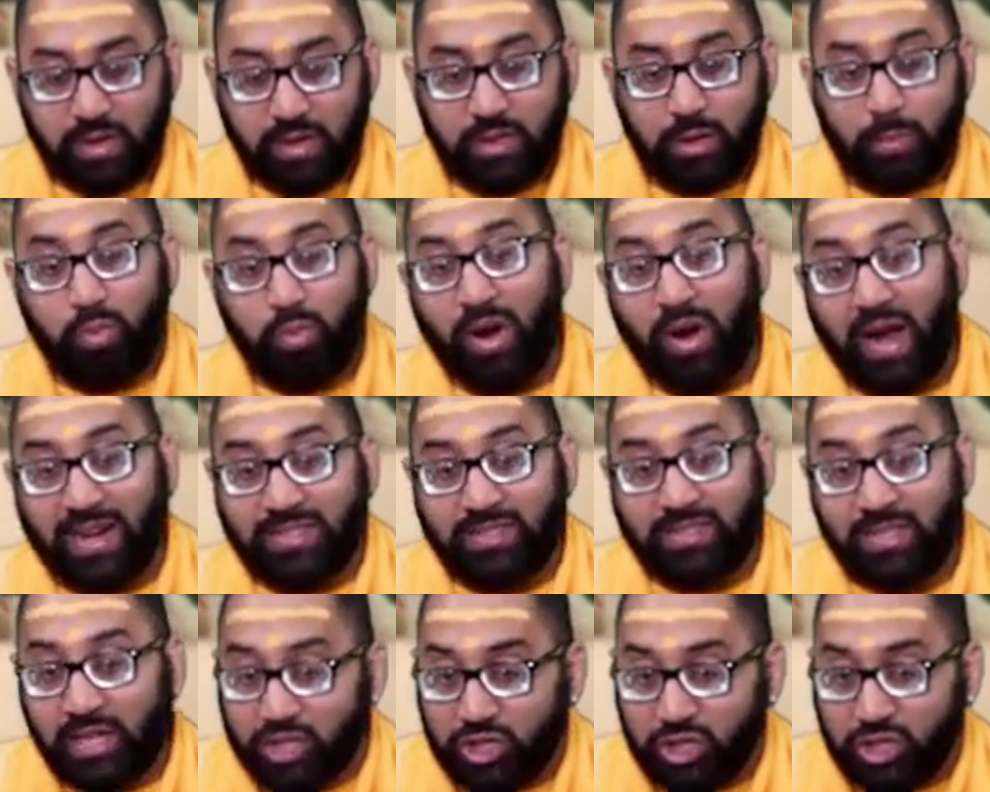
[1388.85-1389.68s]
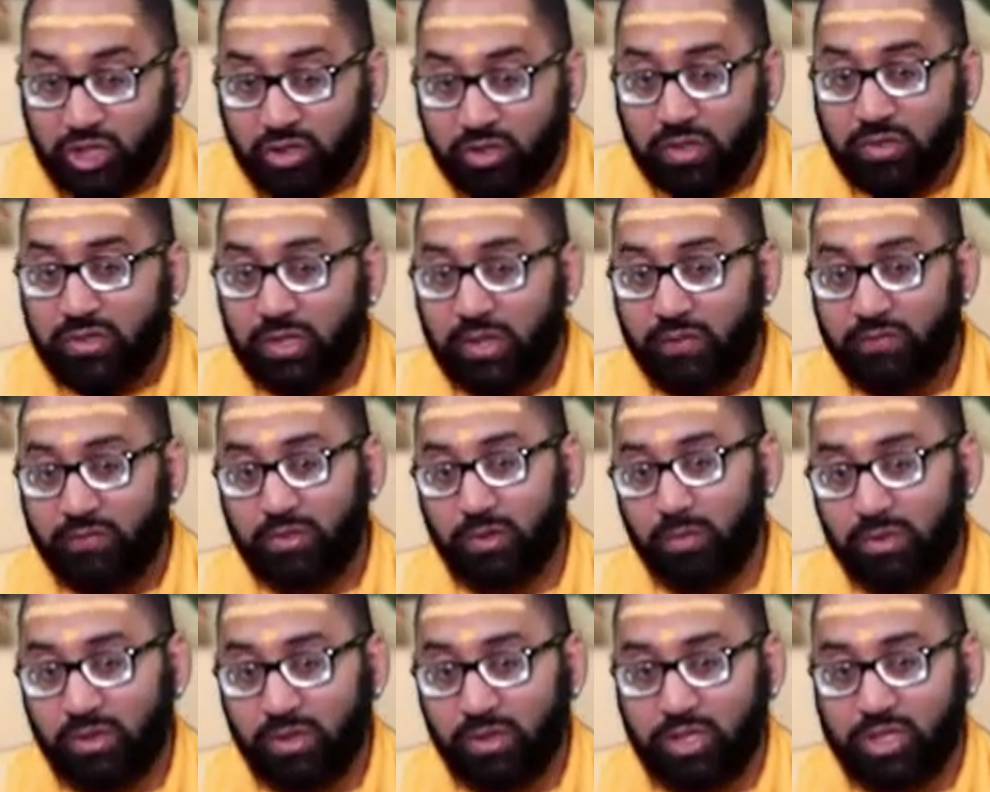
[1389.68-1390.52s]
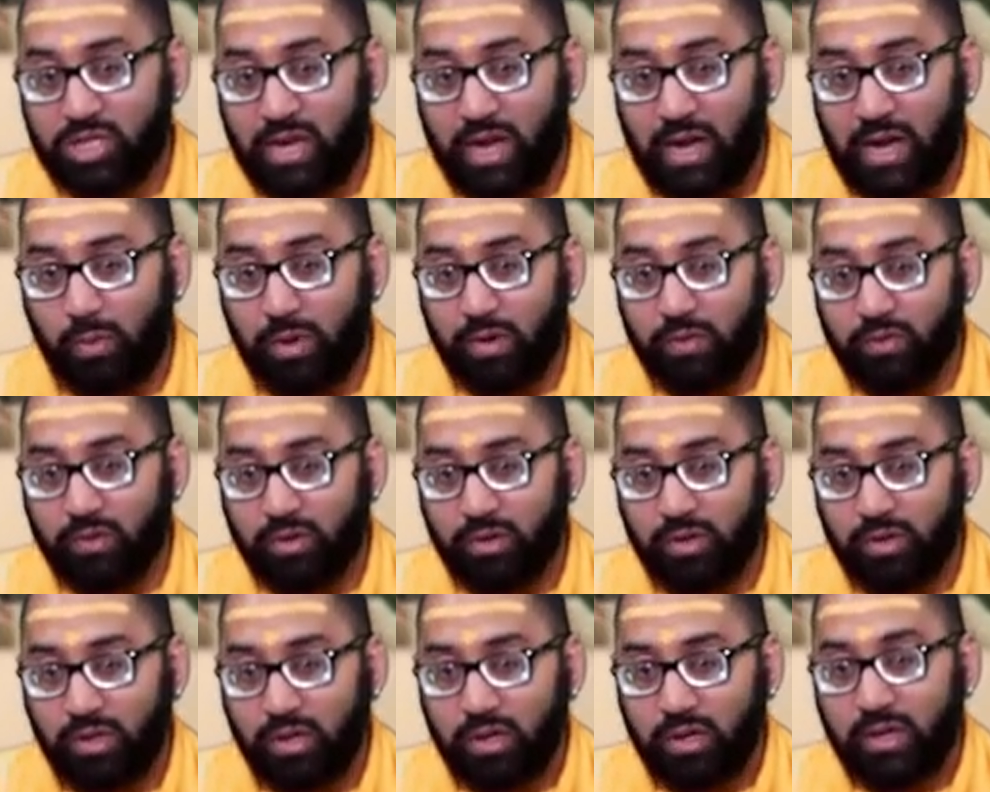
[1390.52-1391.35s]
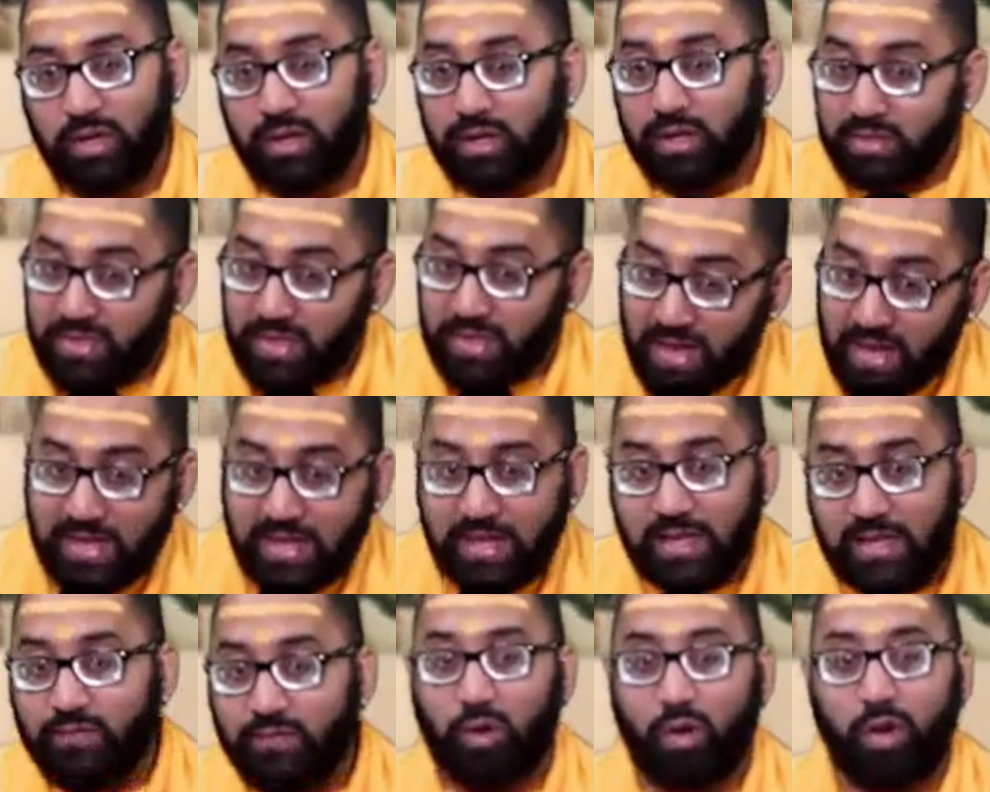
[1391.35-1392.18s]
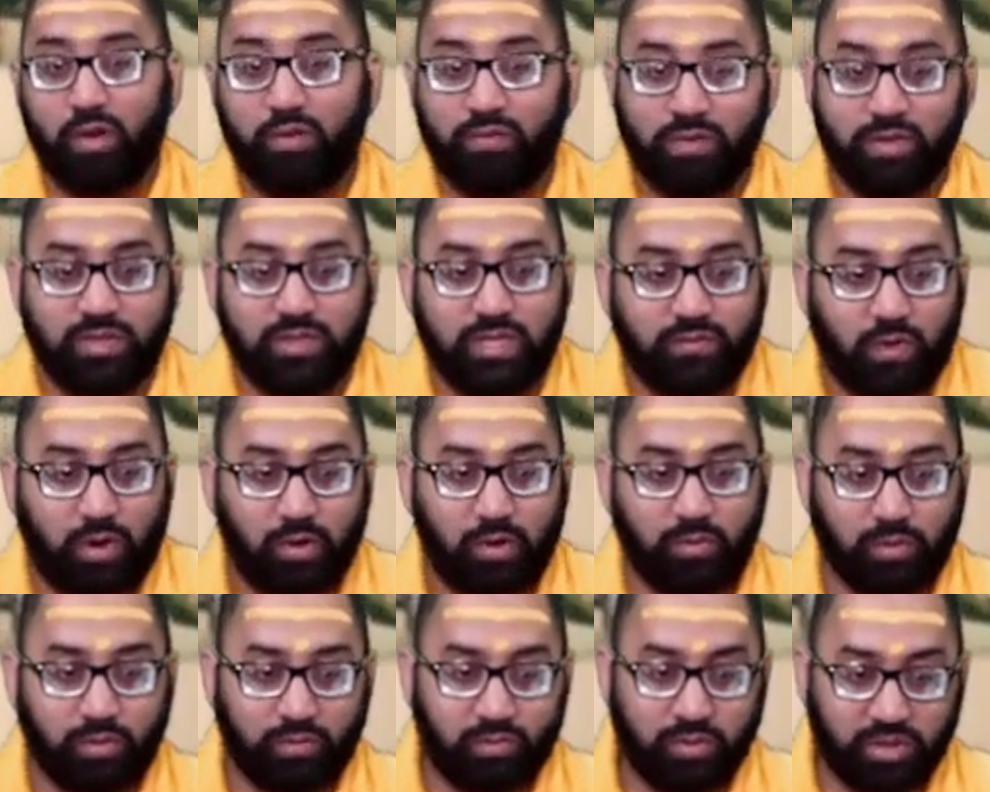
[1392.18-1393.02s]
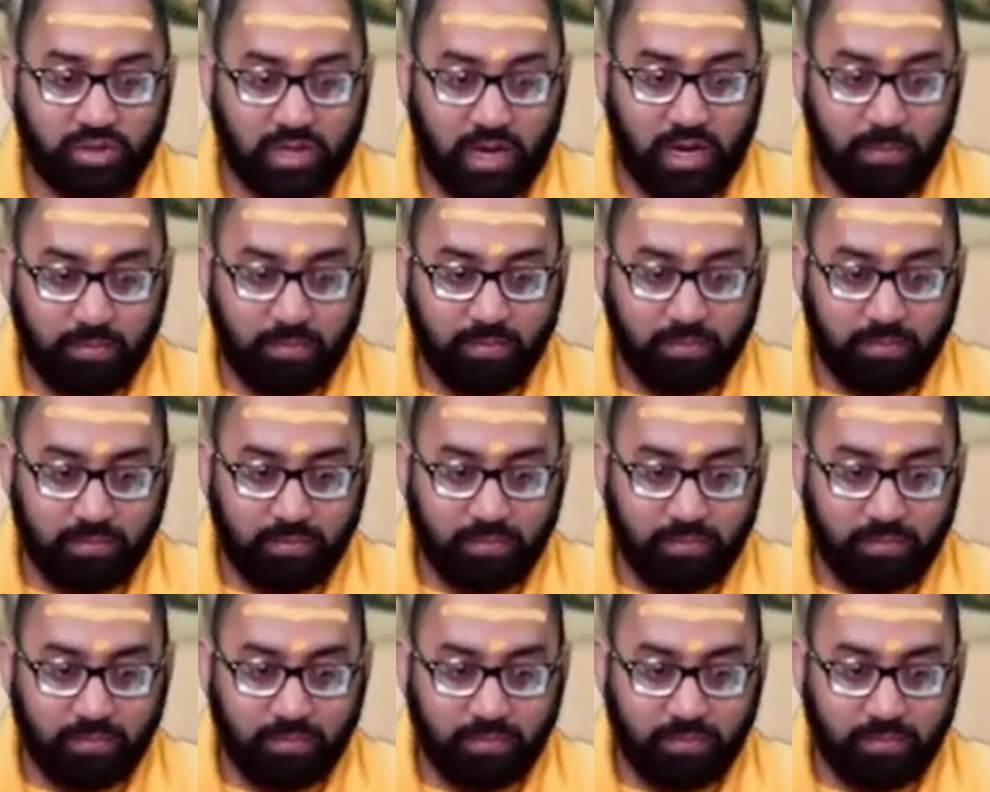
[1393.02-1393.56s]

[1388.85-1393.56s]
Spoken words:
The practitioners of the religion, however, they evolve and devolve over time.